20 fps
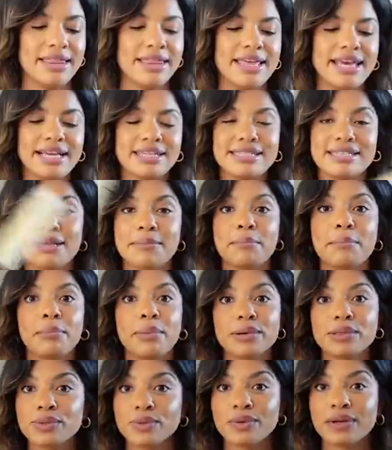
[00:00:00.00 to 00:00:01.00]
This
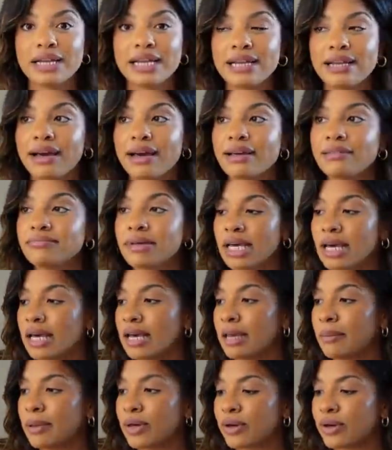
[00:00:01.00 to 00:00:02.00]
bottle cleaner,
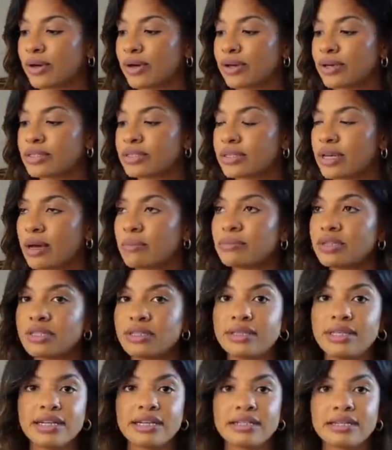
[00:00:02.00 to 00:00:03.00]
because I'm
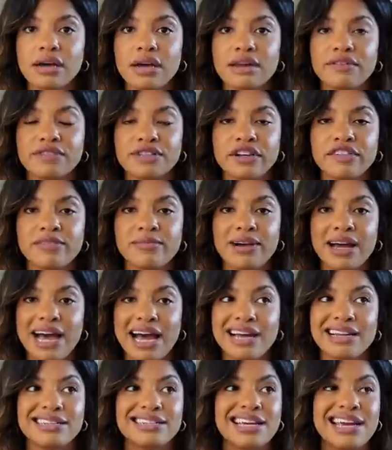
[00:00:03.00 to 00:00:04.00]
sick and tired of shoving my
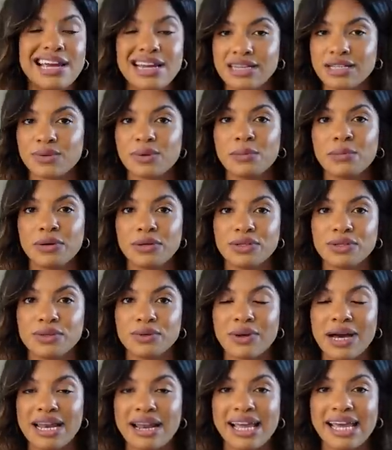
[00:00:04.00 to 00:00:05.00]
hand into a
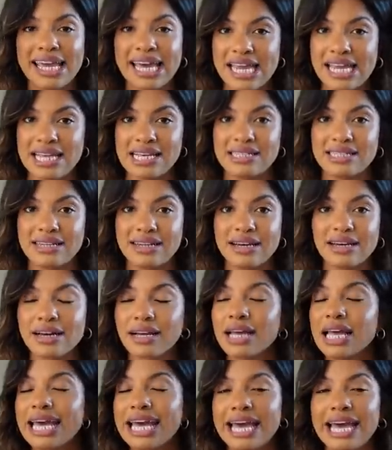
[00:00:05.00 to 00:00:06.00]
bottle and like getting it
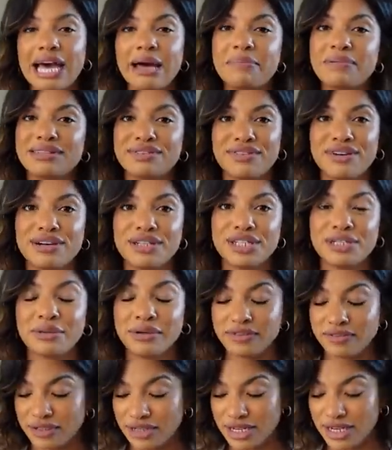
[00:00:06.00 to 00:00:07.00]
stuck. It happens far too
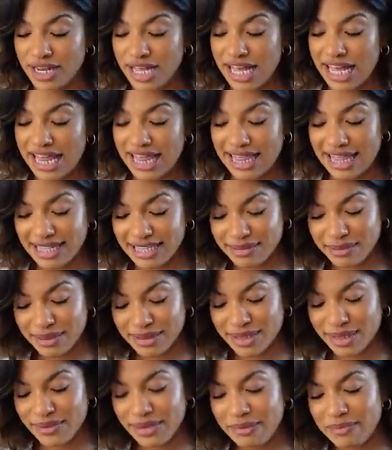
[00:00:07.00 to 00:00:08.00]
often. This
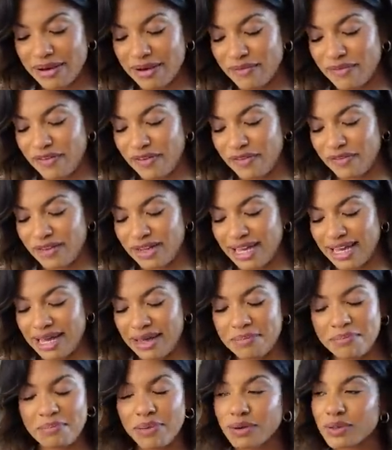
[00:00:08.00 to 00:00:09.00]
was
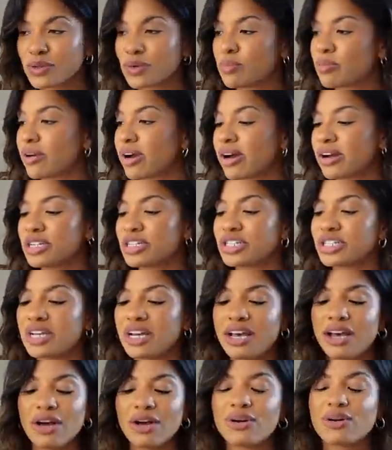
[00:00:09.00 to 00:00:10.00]
£3.50. Bottle
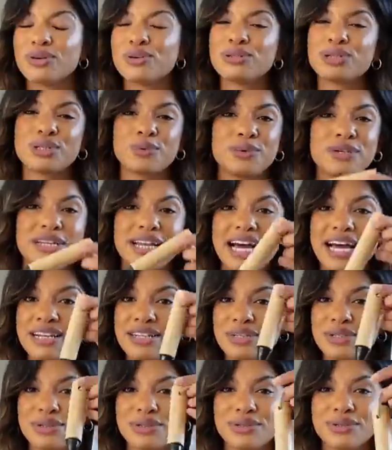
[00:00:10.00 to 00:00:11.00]
brush, gorgeous wooden
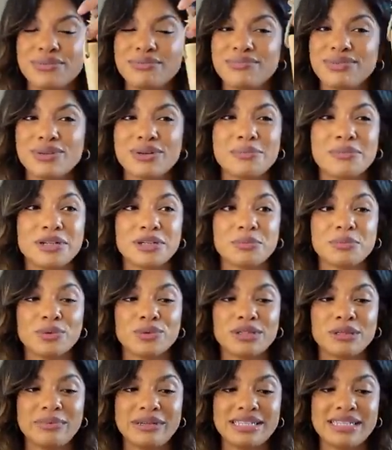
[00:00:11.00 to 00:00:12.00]
handle, not much
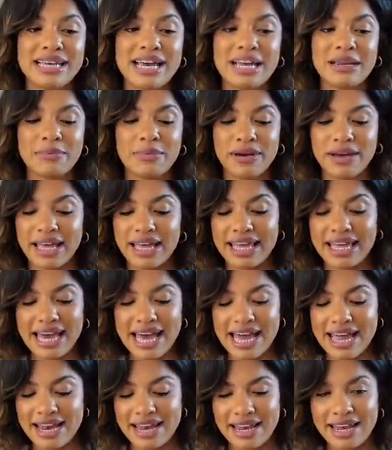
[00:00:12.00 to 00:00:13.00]
more to be said, but
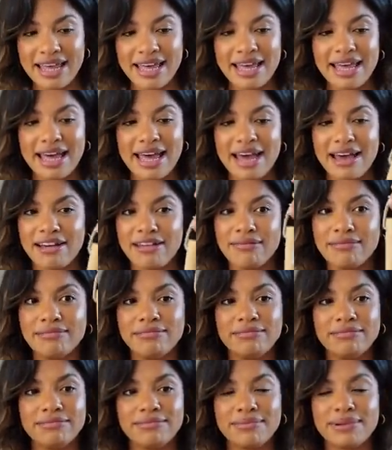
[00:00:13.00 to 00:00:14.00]
again,
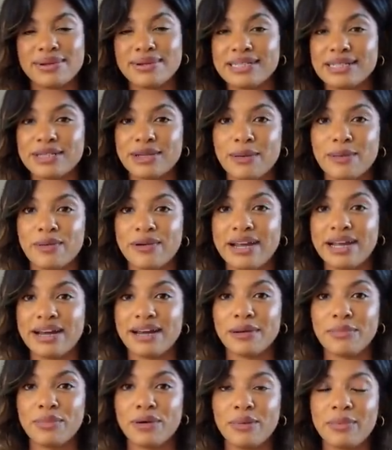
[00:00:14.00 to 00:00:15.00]
because it's so pretty I
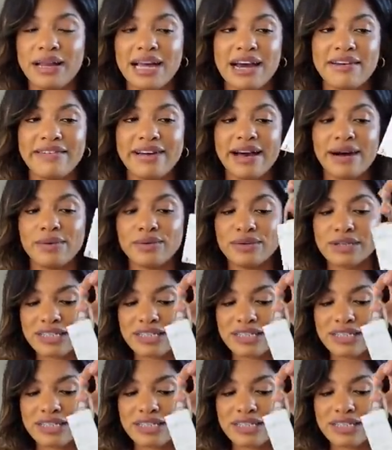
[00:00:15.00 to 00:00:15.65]
can probably have it out on